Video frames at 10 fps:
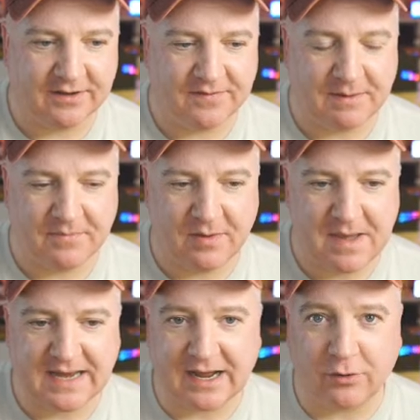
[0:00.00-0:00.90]
uh, the, the,
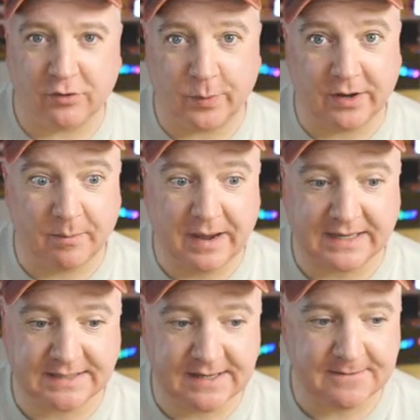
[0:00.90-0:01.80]
main angle that we're going to
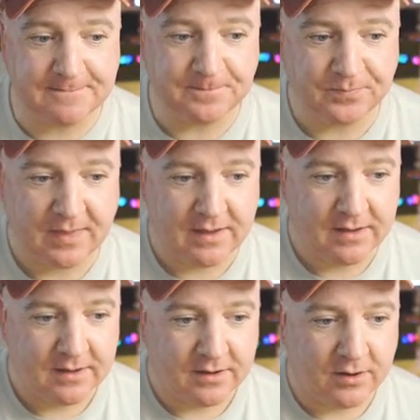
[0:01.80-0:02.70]
pass in.
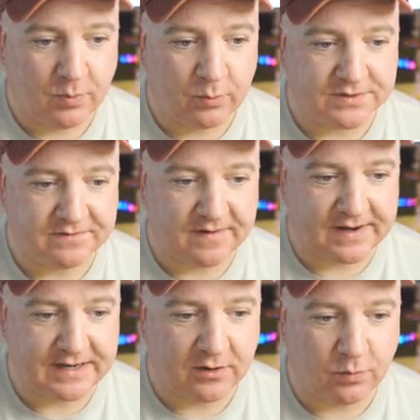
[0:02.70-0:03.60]
Uh, we want to
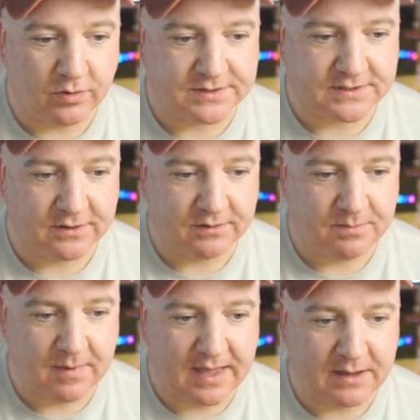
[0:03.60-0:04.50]
find out what uh,
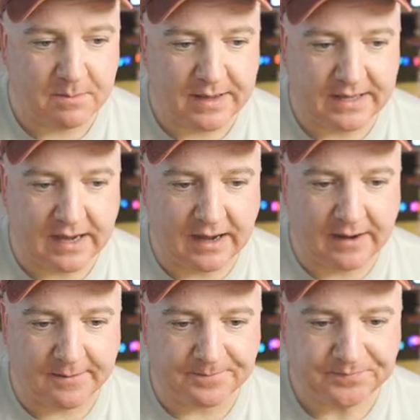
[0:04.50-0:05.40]
A and B
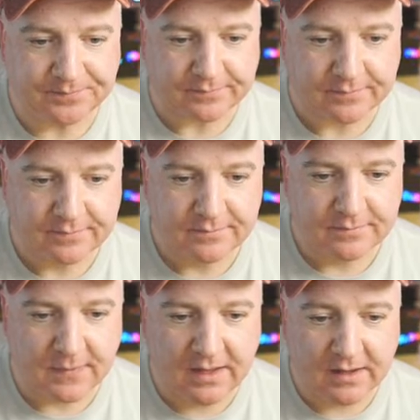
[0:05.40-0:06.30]
are.
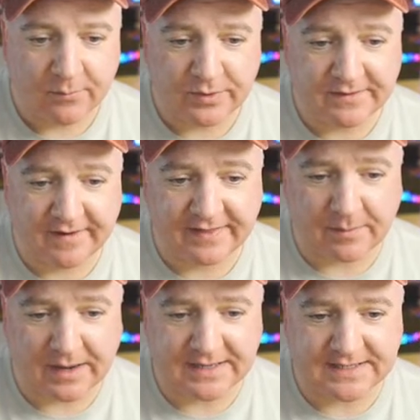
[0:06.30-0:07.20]
We divide
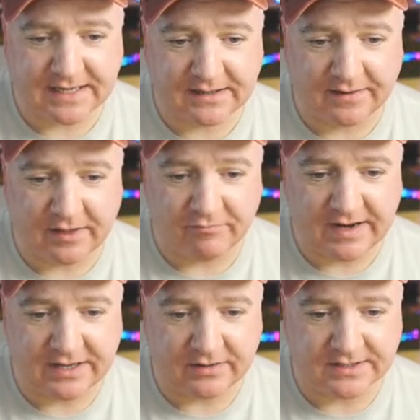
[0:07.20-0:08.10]
that by sin and then
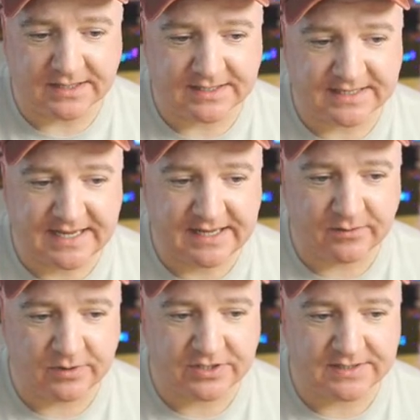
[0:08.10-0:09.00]
radians
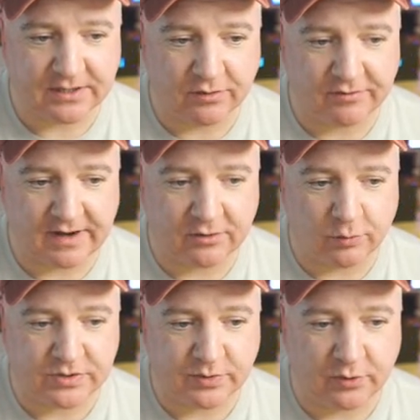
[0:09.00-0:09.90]
C, which is the other
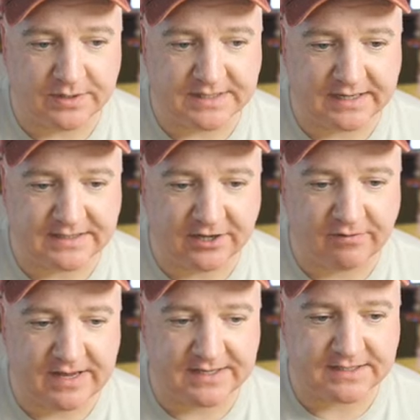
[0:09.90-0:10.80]
angle, which we know is 90
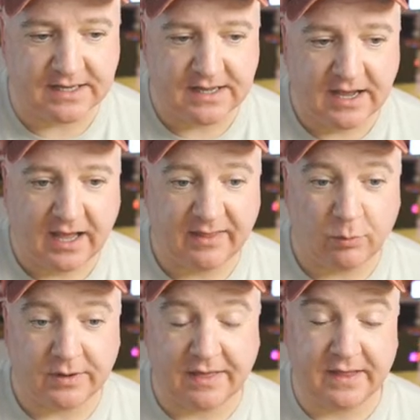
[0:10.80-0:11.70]
degrees, and
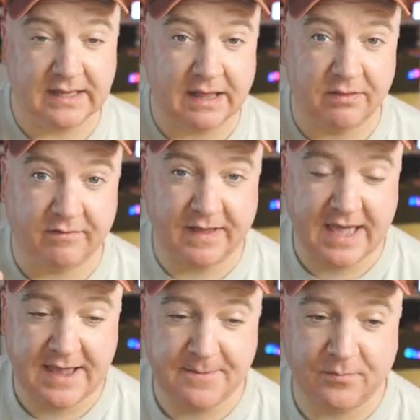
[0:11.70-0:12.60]
then we'll get the length of
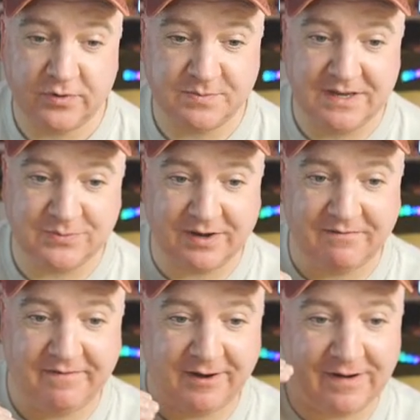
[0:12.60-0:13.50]
A, which means we
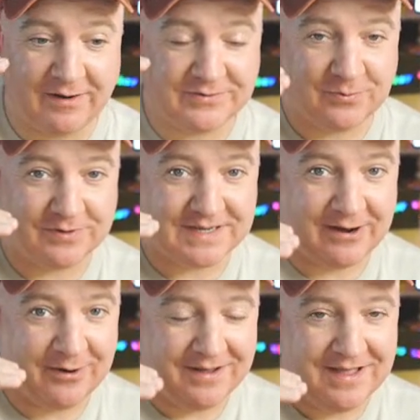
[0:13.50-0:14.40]
can figure out what
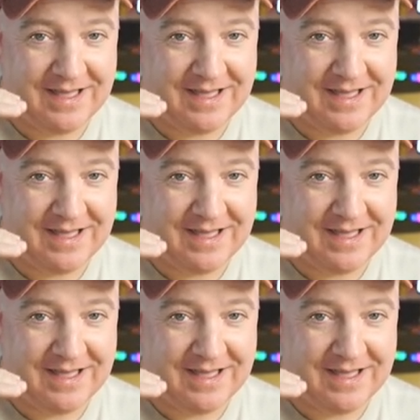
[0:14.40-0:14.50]
our